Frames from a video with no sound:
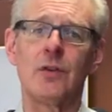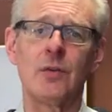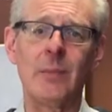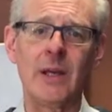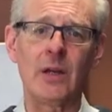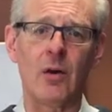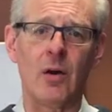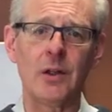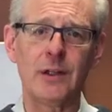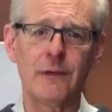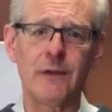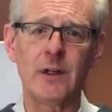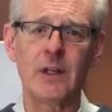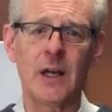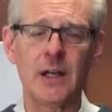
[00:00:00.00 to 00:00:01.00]
to make all
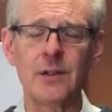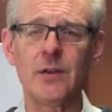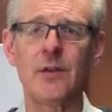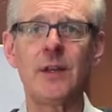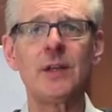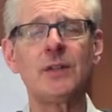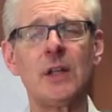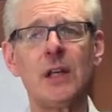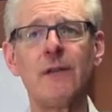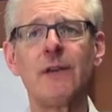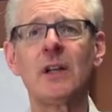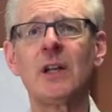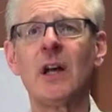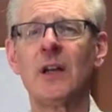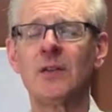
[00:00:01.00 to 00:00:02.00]
different kinds of things,
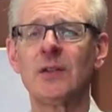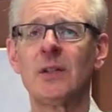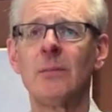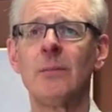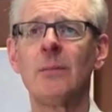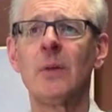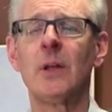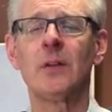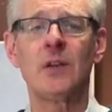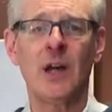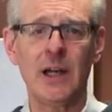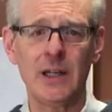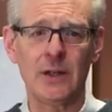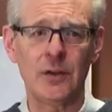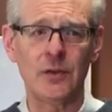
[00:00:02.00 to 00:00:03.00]
even custom
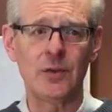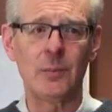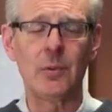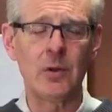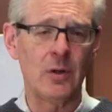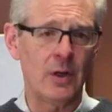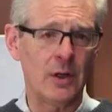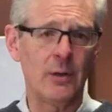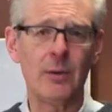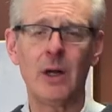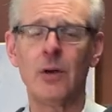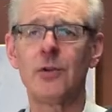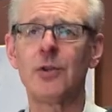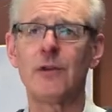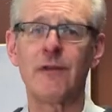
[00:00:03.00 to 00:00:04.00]
tiles to put on
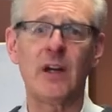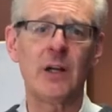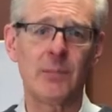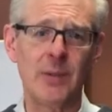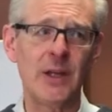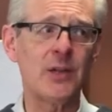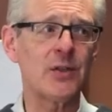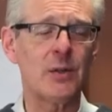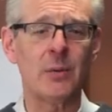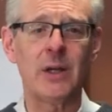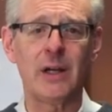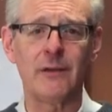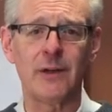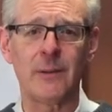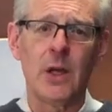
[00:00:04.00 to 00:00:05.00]
around your fireplace or
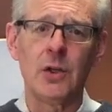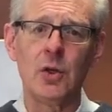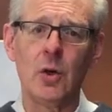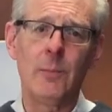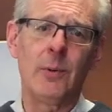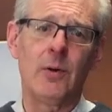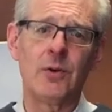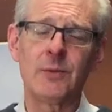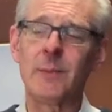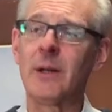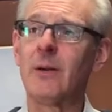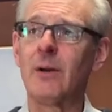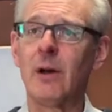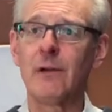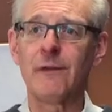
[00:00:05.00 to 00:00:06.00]
whatever. Yupo has been
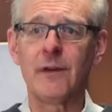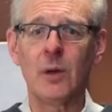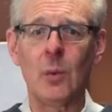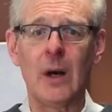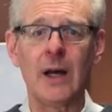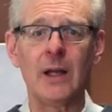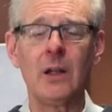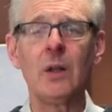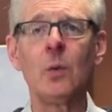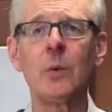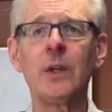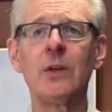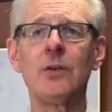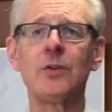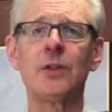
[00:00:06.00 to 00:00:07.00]
around for a while.
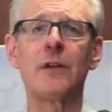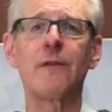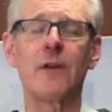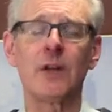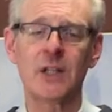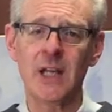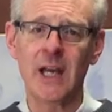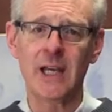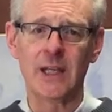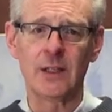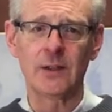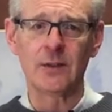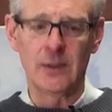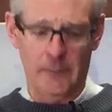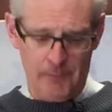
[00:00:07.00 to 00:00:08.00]
We use it for
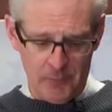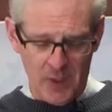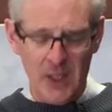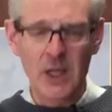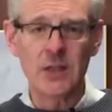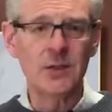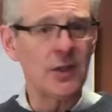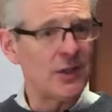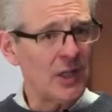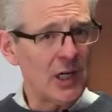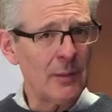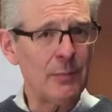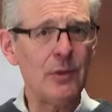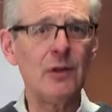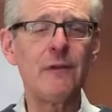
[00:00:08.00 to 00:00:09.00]
tags. It's a
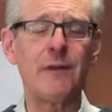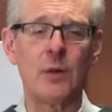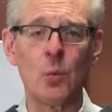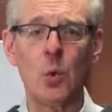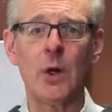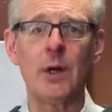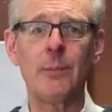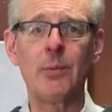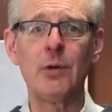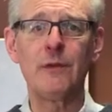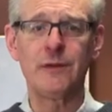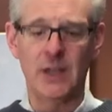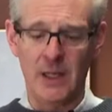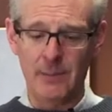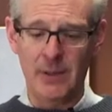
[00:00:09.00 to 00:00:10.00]
tear-proof and waterproof
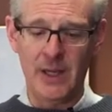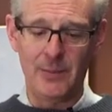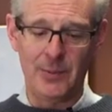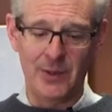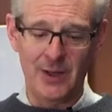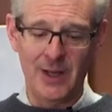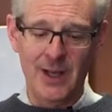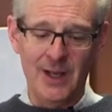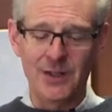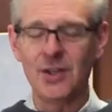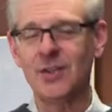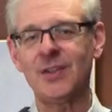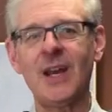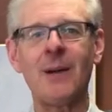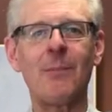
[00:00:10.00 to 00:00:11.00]
type paper. It's a
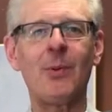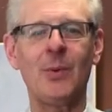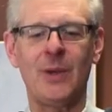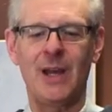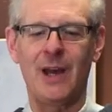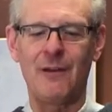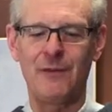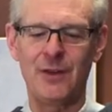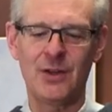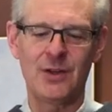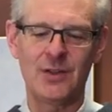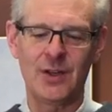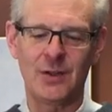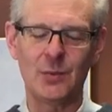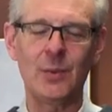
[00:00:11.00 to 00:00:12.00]
sample we have here. It
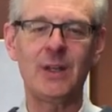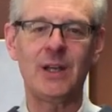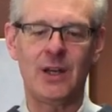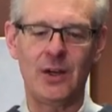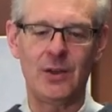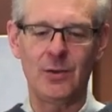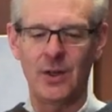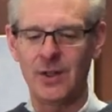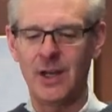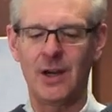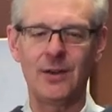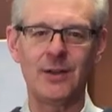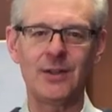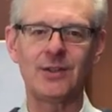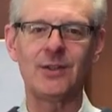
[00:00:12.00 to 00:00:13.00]
says, we dare you to
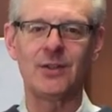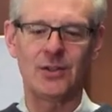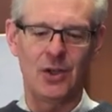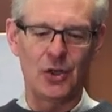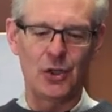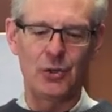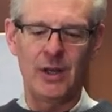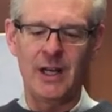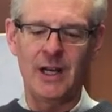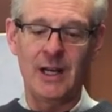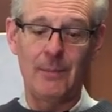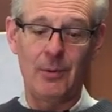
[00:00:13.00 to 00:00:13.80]
tear this, and it's all shredded up